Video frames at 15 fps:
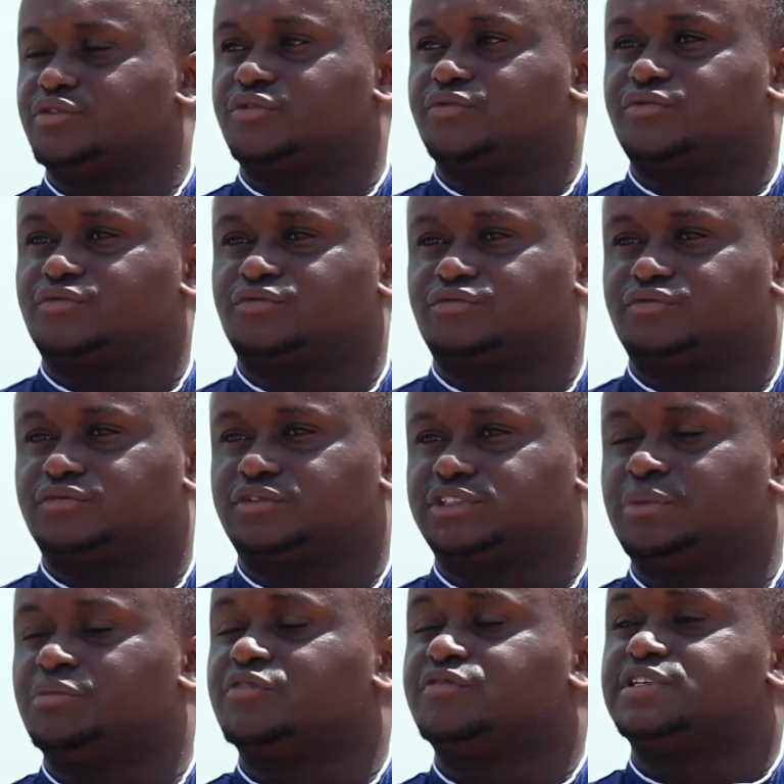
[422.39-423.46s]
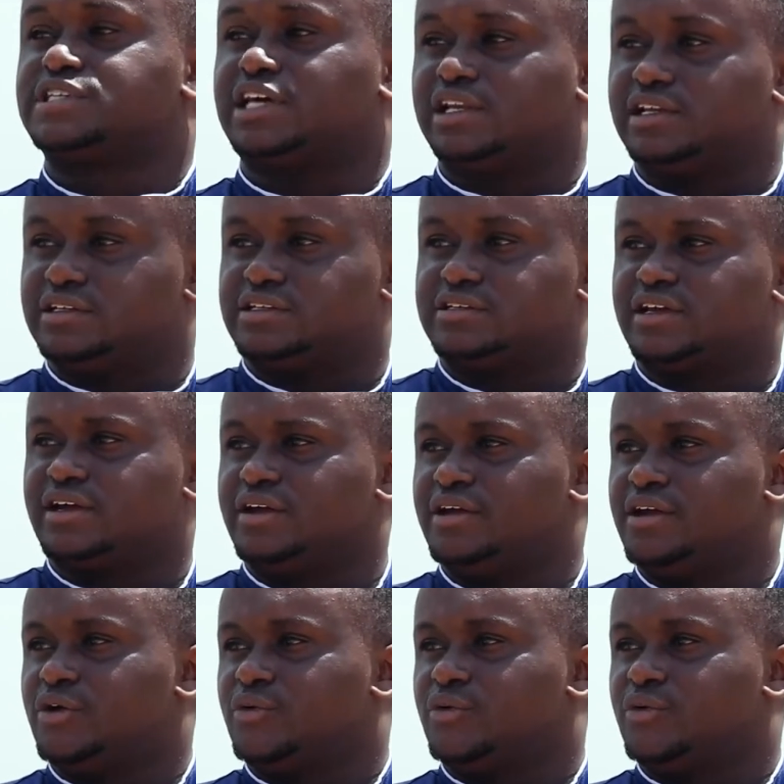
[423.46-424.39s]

solve some of the challenges? Yeah.